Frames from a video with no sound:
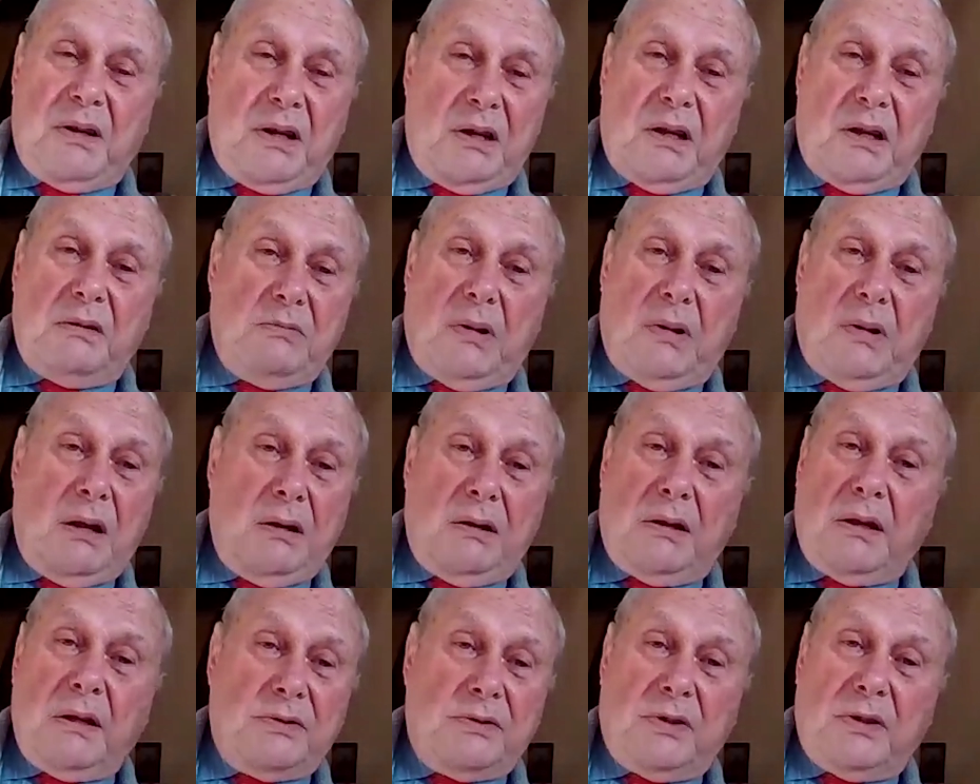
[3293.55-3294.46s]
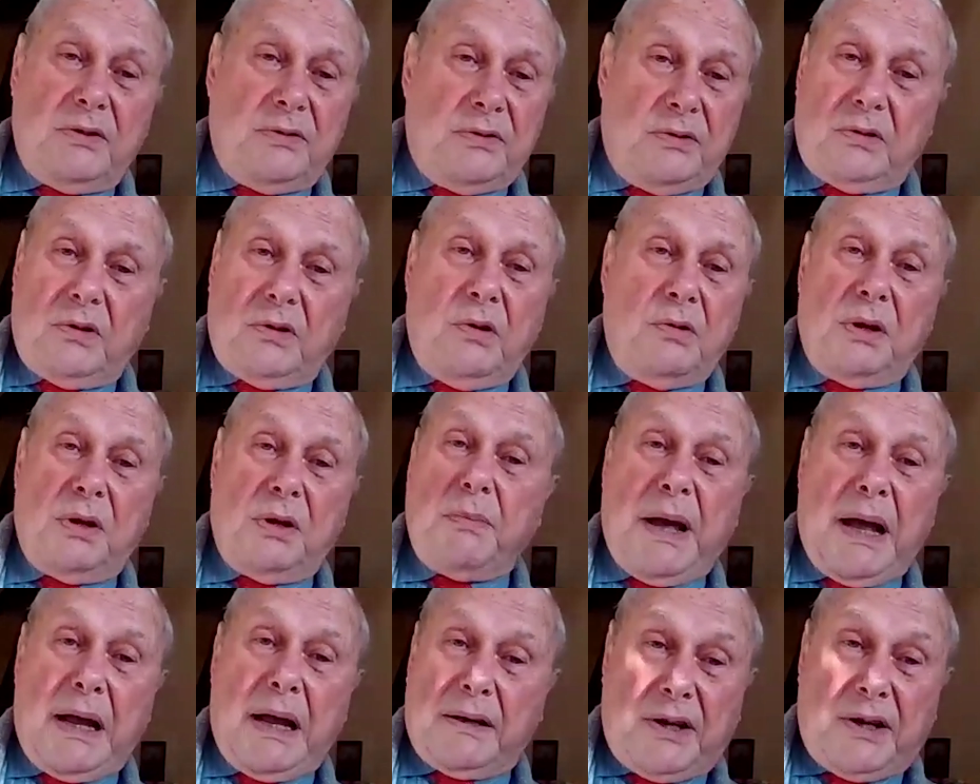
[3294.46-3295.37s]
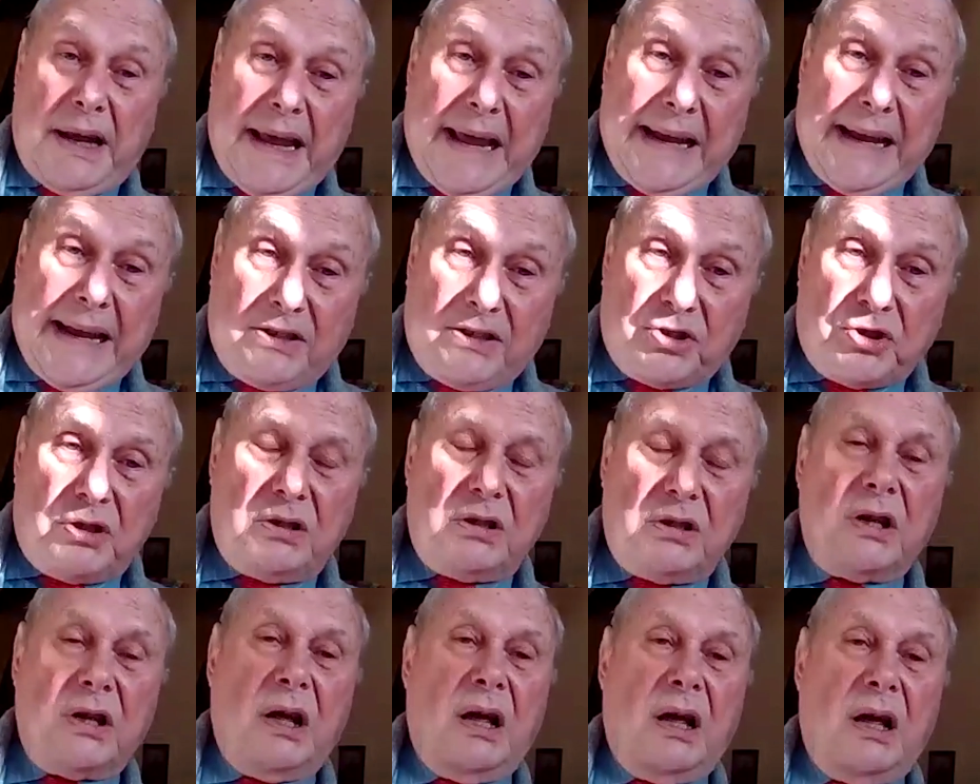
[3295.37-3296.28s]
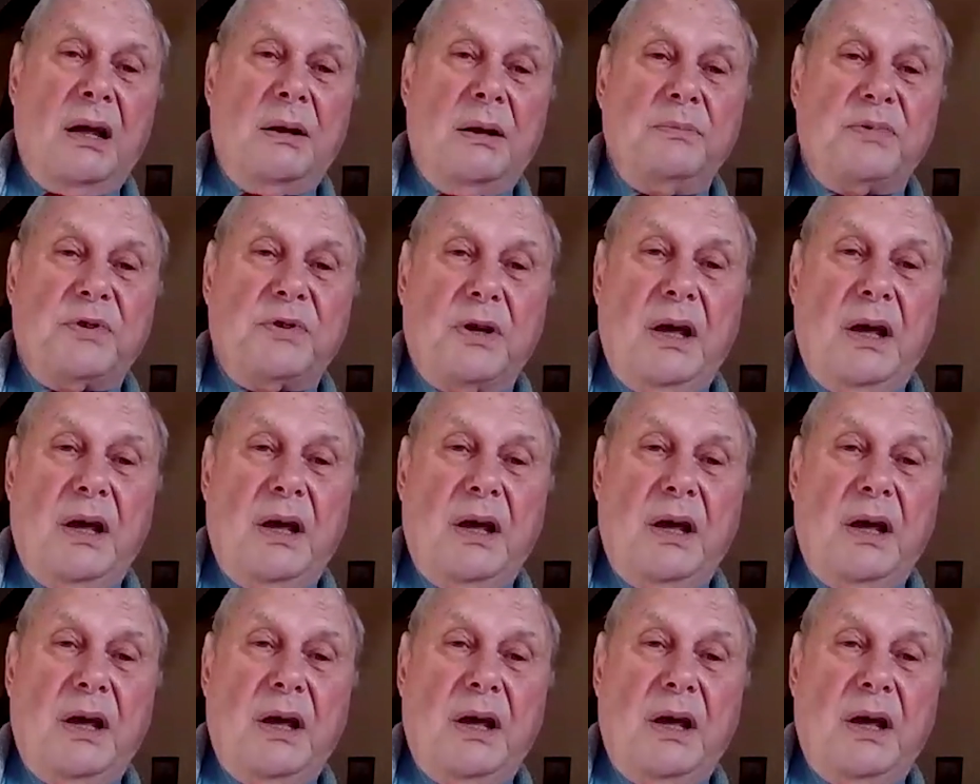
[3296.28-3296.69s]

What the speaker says: and this is going back to ancient times,